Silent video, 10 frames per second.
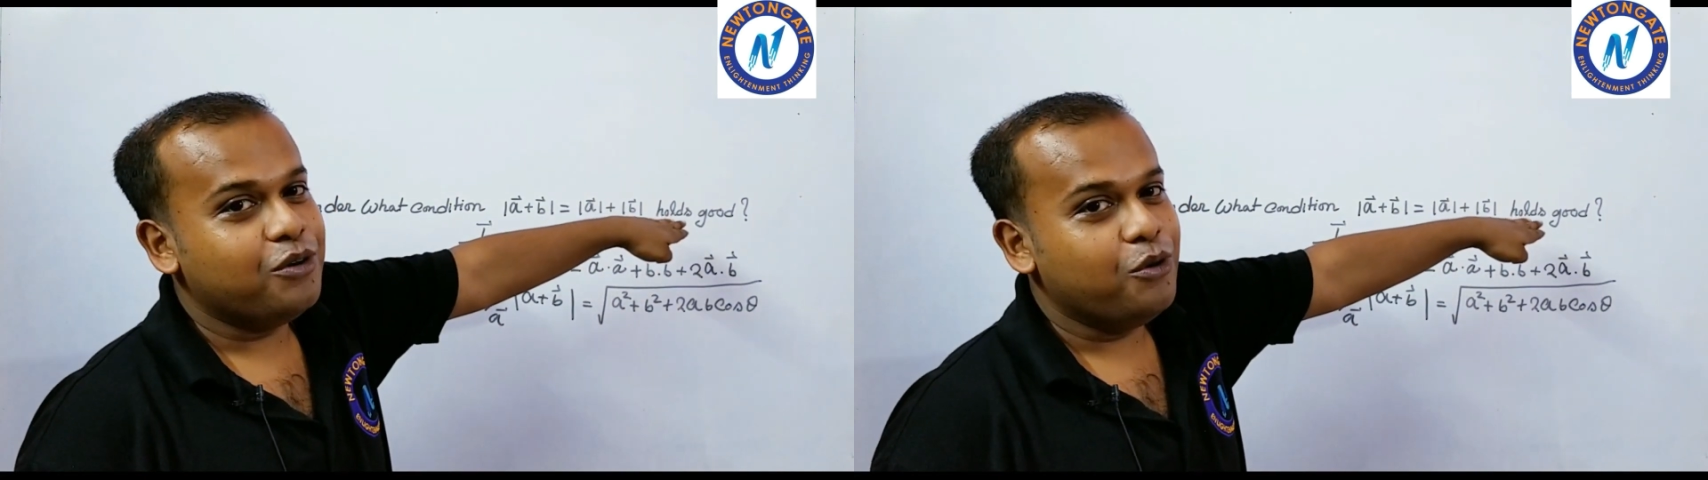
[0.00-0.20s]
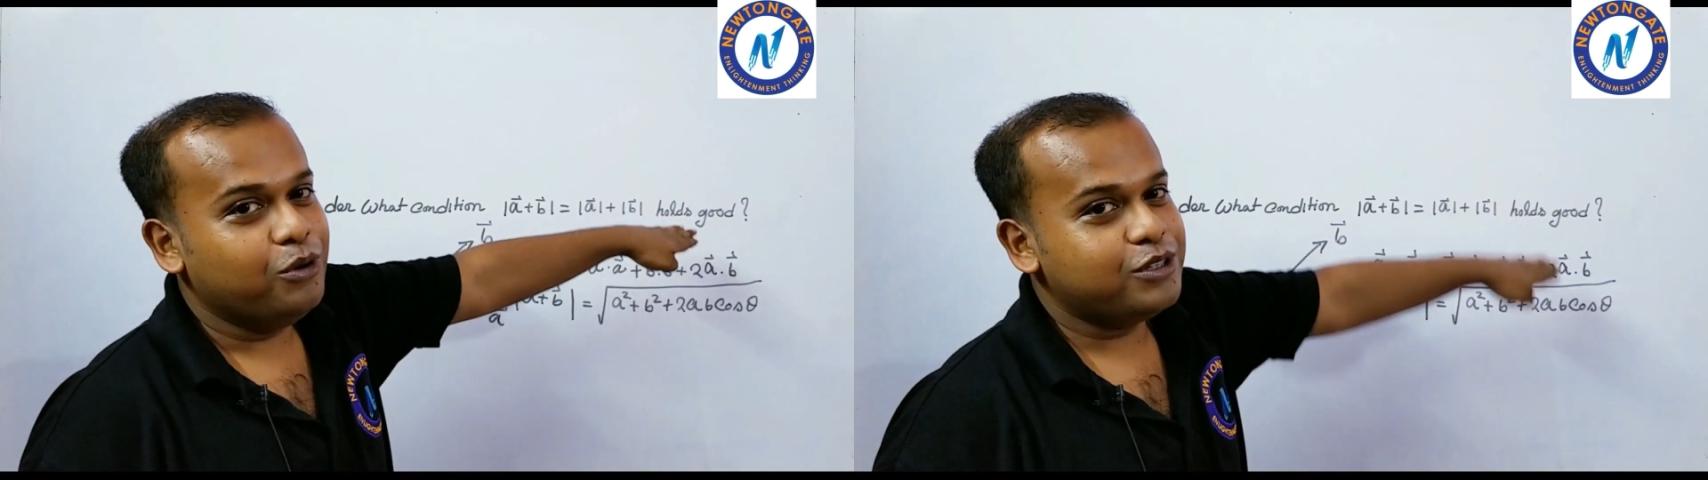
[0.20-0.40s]

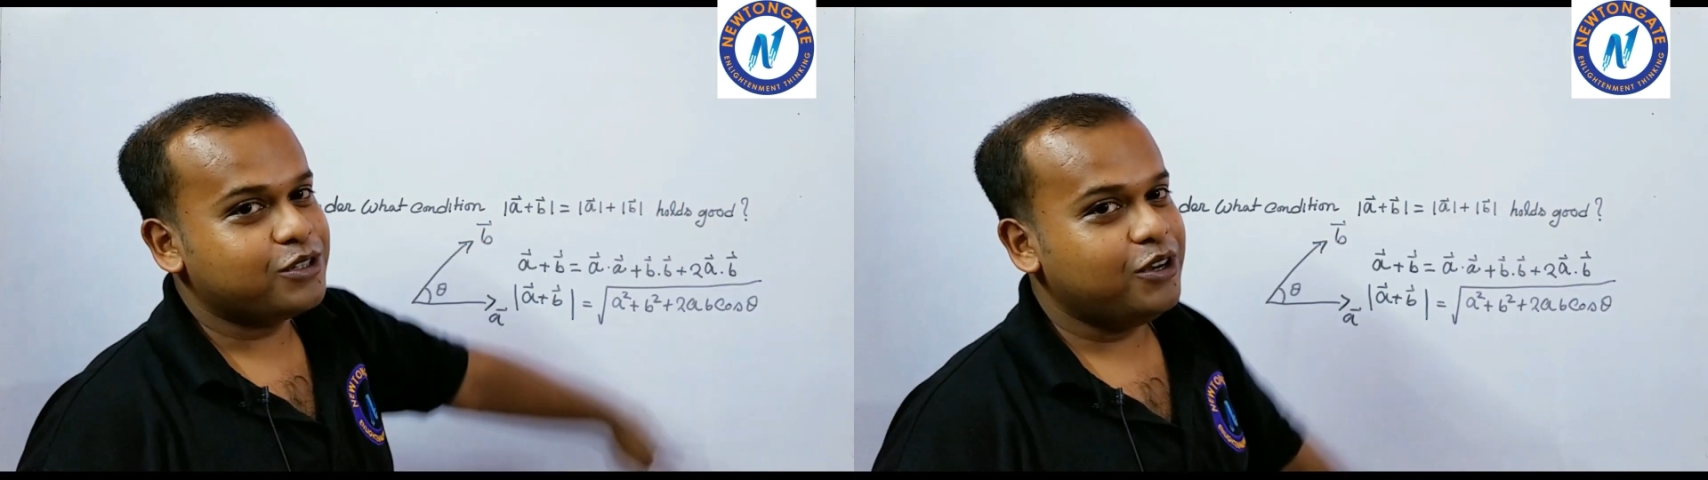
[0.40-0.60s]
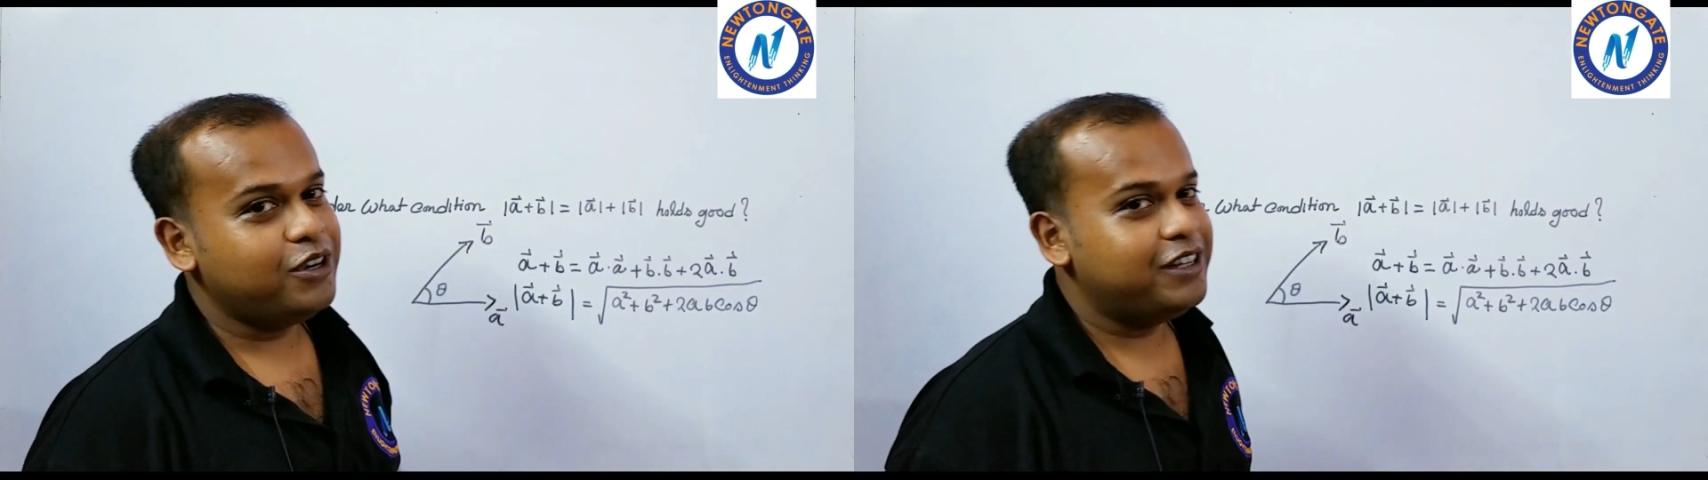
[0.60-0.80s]
holds
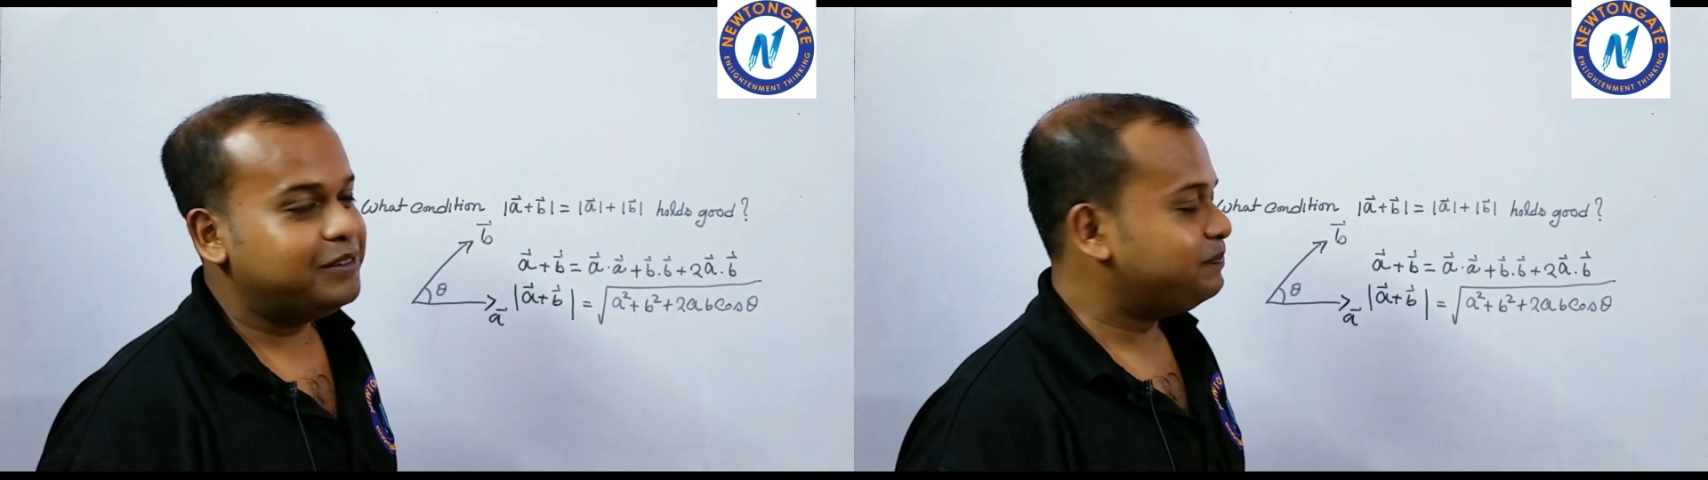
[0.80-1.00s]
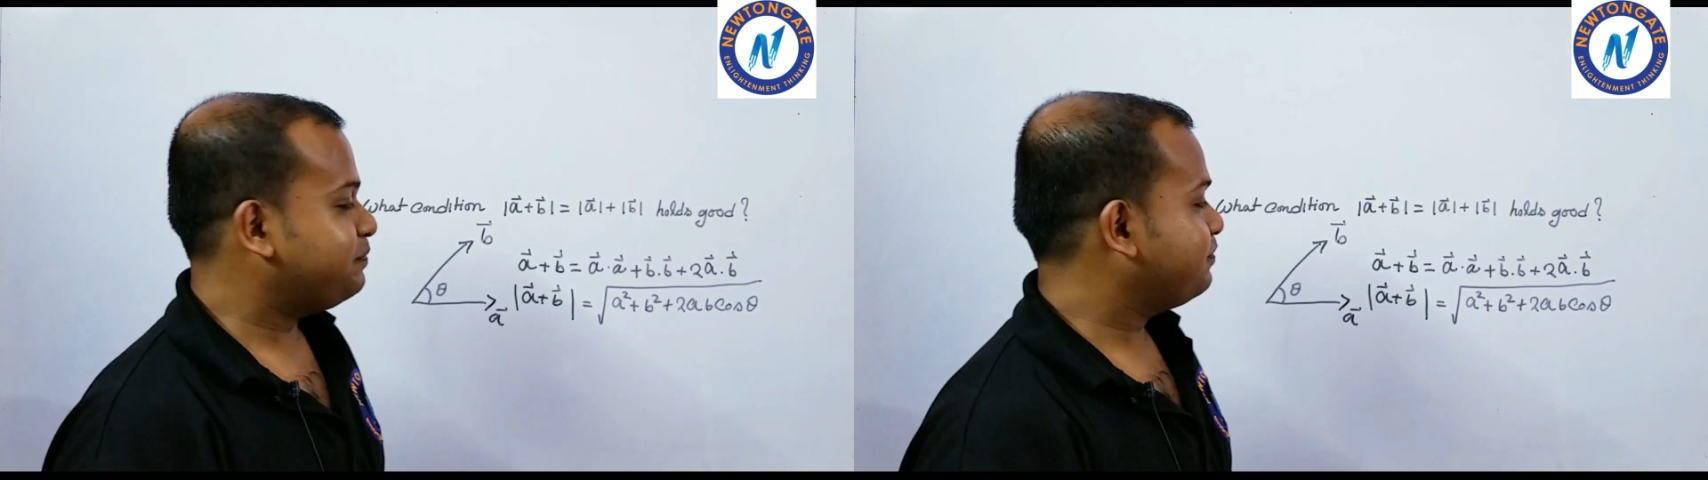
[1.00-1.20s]

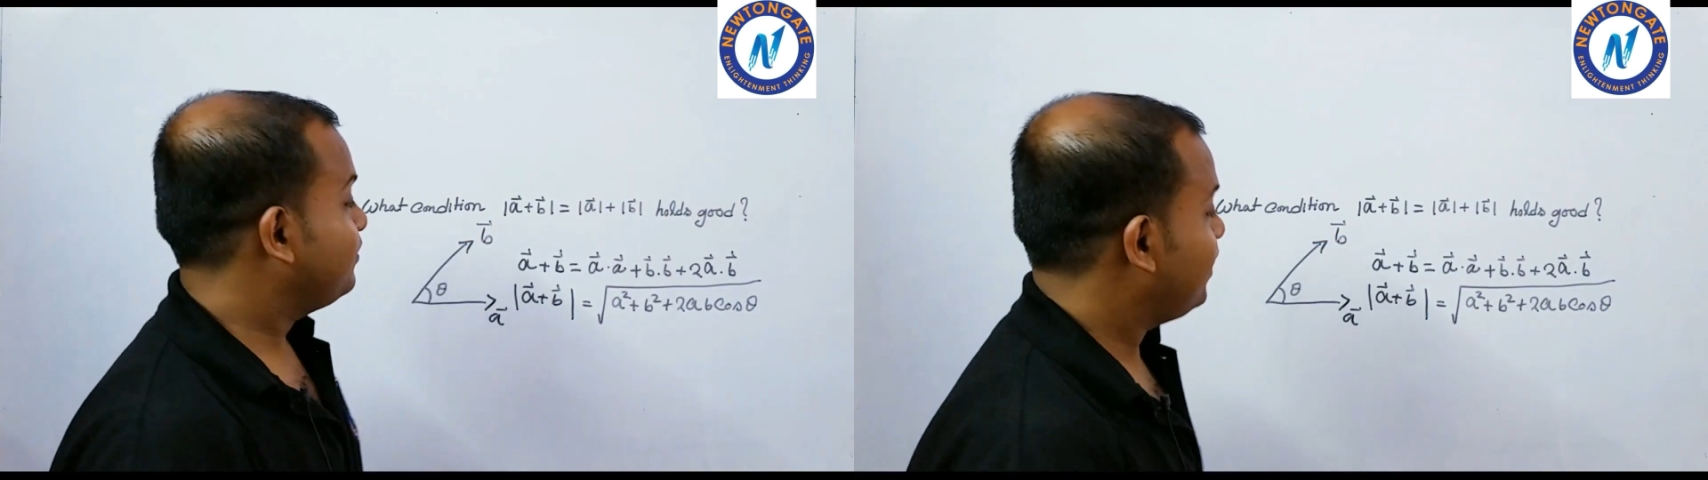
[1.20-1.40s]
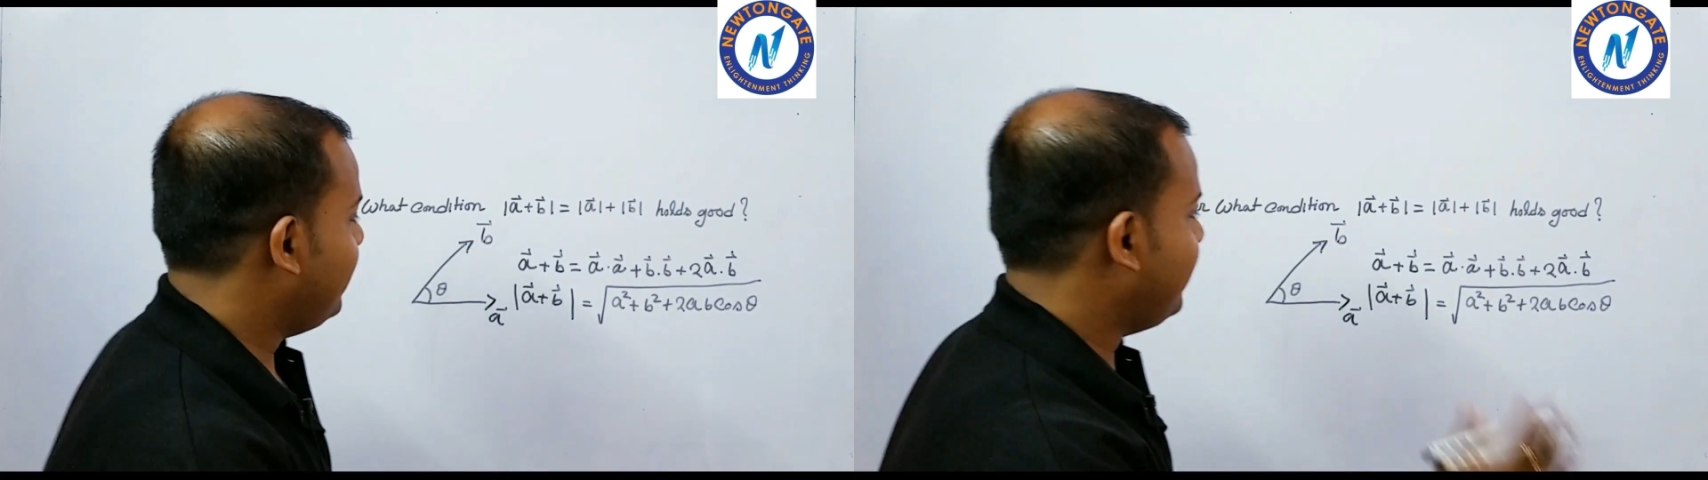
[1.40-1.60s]

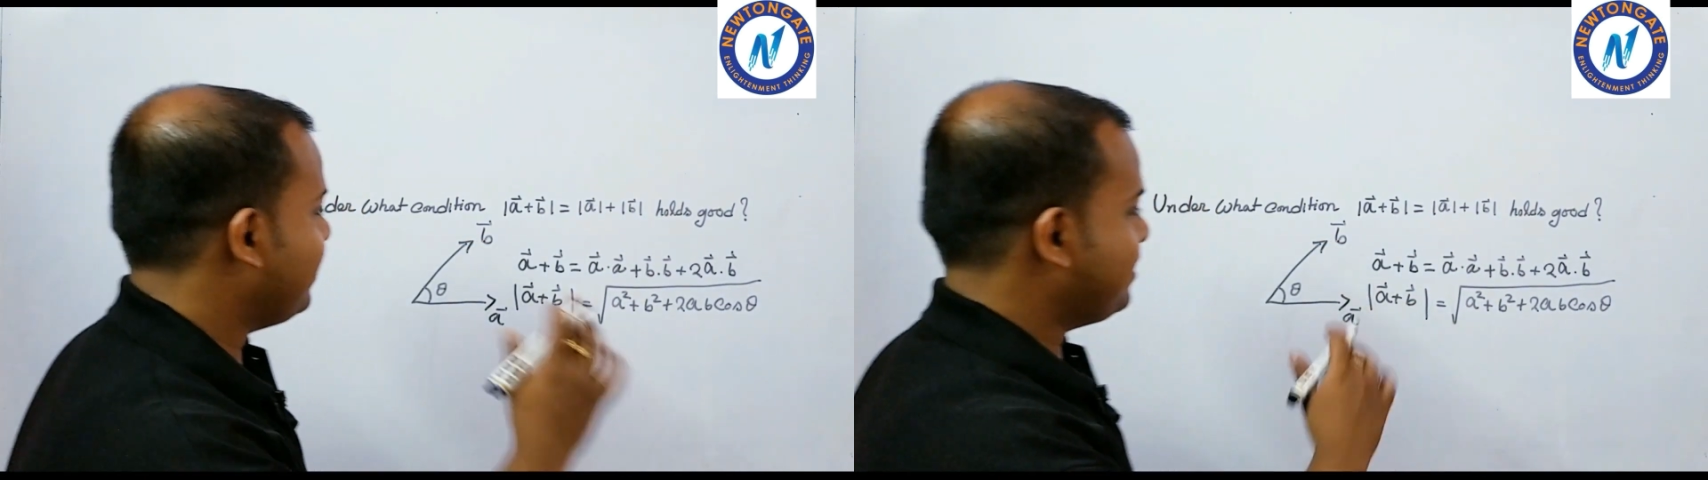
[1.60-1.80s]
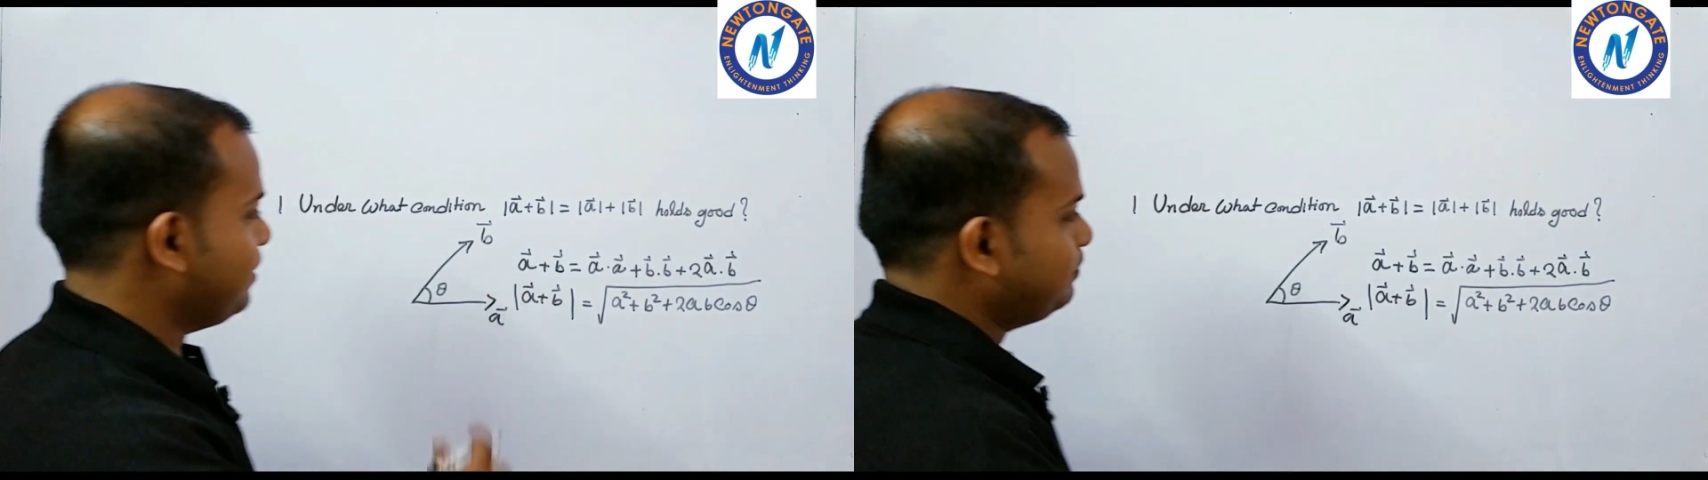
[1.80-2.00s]
good. Let
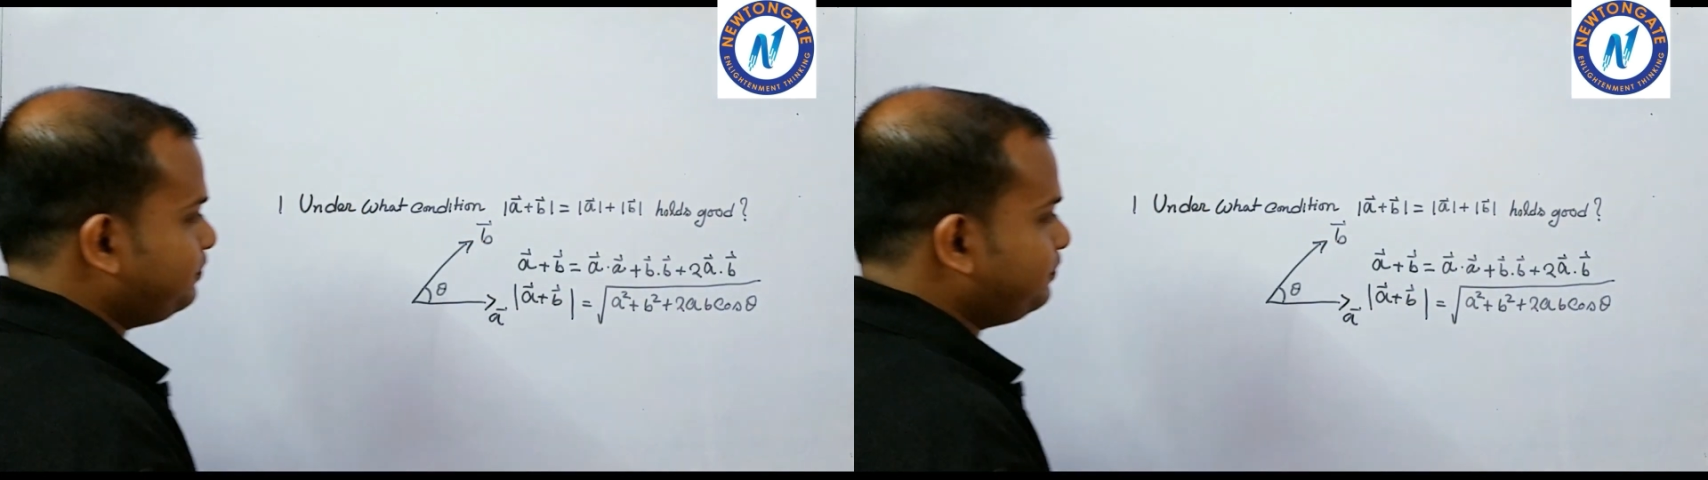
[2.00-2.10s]
us see.